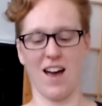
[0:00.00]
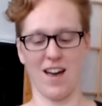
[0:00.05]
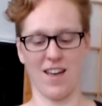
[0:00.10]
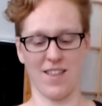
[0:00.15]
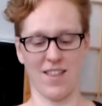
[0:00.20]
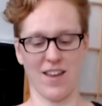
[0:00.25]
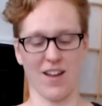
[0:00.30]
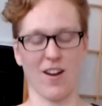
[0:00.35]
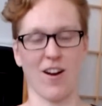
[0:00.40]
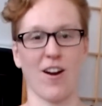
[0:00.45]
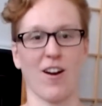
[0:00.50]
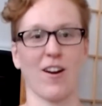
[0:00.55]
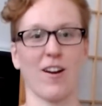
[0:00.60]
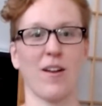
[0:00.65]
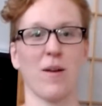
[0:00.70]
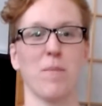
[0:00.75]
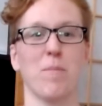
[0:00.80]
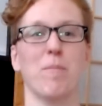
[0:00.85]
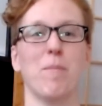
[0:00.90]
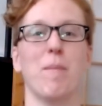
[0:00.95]
They are
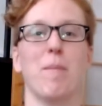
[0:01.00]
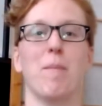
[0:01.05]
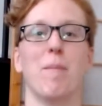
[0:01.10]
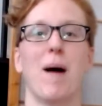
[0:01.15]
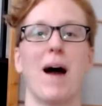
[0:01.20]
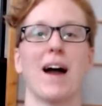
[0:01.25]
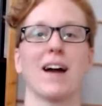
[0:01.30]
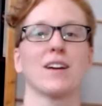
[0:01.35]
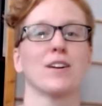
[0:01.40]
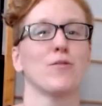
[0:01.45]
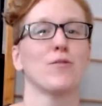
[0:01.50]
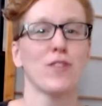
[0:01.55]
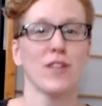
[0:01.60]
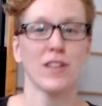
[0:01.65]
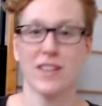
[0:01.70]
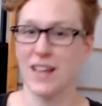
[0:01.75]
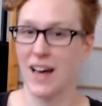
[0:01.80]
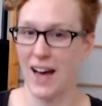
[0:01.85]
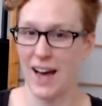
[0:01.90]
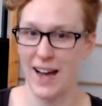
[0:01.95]
back of the
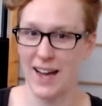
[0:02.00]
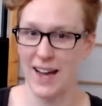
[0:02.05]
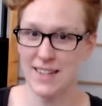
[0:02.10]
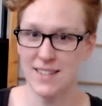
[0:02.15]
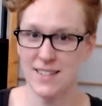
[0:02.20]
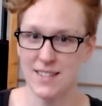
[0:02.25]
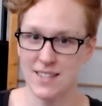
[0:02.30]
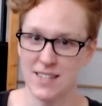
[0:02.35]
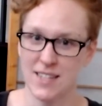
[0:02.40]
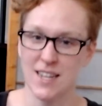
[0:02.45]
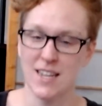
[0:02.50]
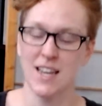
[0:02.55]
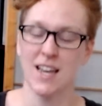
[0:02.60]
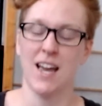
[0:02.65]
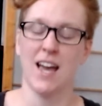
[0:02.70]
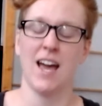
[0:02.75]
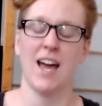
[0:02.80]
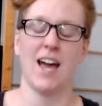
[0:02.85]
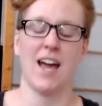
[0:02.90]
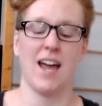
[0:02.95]
thighs,
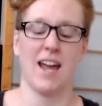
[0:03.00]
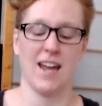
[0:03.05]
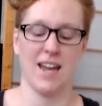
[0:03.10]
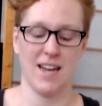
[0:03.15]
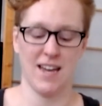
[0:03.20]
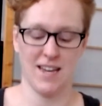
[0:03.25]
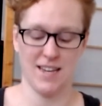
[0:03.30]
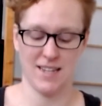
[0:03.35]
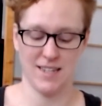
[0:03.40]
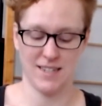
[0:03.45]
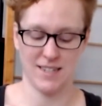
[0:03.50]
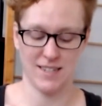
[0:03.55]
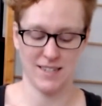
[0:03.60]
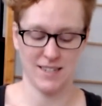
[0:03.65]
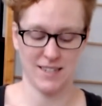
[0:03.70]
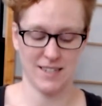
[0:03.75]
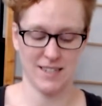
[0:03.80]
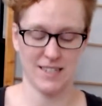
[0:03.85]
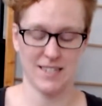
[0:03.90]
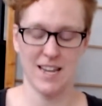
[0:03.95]
and
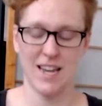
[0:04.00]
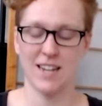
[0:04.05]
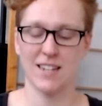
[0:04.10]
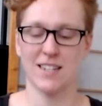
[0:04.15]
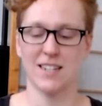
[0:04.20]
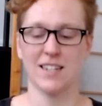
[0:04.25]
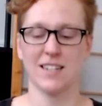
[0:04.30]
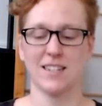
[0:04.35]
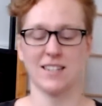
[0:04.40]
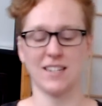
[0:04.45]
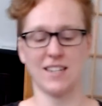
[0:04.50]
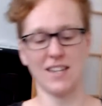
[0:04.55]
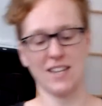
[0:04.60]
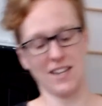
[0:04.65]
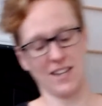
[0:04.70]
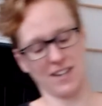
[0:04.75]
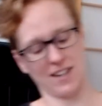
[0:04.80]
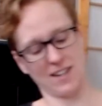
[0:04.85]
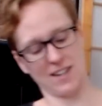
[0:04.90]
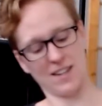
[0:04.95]

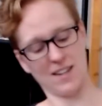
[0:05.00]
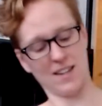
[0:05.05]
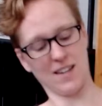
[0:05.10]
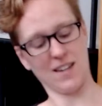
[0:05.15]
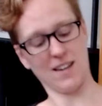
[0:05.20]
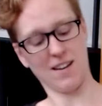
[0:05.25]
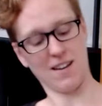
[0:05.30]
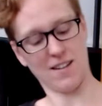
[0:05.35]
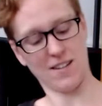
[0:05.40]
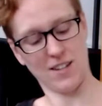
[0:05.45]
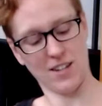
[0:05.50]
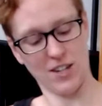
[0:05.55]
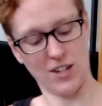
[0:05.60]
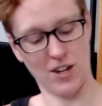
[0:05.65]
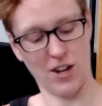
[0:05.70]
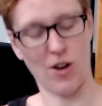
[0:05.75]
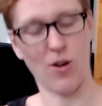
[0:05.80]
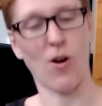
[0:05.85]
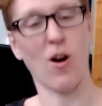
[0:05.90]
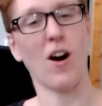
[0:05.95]
technically,
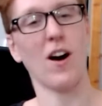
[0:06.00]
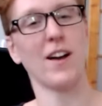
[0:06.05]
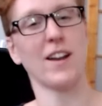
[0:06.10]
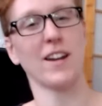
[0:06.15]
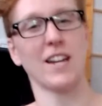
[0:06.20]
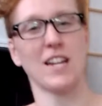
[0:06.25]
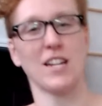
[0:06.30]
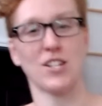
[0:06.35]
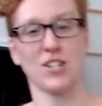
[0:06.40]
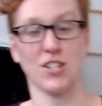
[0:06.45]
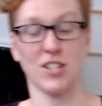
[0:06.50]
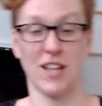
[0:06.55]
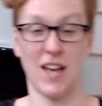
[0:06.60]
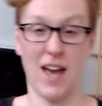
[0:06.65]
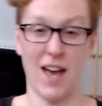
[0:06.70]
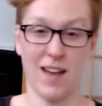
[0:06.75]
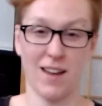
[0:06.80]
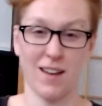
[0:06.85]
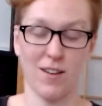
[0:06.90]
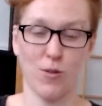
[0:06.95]
on each
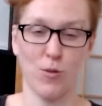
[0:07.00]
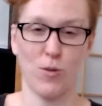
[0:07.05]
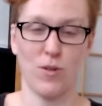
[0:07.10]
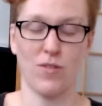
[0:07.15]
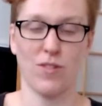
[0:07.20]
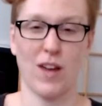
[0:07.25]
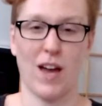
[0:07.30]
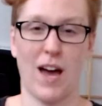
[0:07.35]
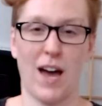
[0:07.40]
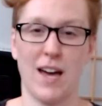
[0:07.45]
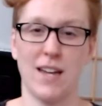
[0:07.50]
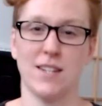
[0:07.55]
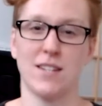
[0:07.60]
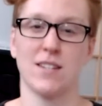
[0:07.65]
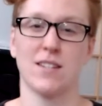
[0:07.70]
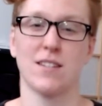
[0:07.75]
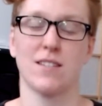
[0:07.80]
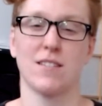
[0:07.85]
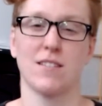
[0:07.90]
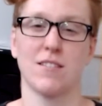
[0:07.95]
leg we've
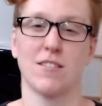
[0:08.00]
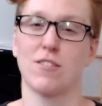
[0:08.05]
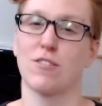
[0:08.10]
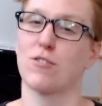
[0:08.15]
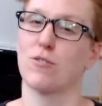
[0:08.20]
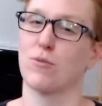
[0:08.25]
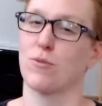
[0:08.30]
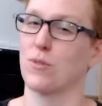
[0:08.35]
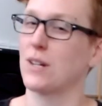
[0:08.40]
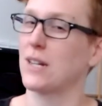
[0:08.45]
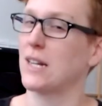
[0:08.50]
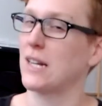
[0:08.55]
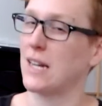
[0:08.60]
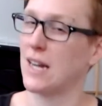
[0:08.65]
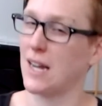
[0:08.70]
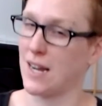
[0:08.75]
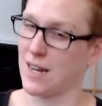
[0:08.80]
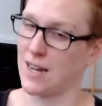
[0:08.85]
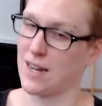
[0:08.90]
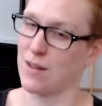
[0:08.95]
got
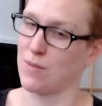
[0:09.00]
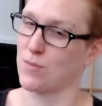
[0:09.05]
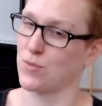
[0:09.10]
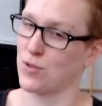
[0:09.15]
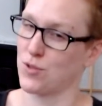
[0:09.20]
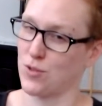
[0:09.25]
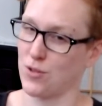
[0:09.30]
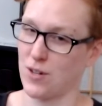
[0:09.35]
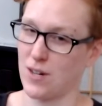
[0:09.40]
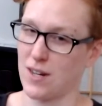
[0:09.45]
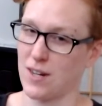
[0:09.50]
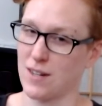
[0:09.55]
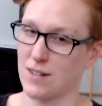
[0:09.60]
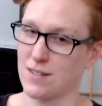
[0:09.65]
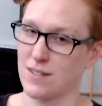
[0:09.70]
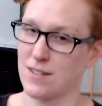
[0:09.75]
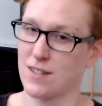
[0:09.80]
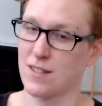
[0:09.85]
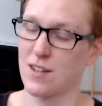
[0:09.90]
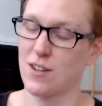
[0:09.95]
3
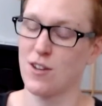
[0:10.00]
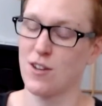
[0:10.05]
hamstrings.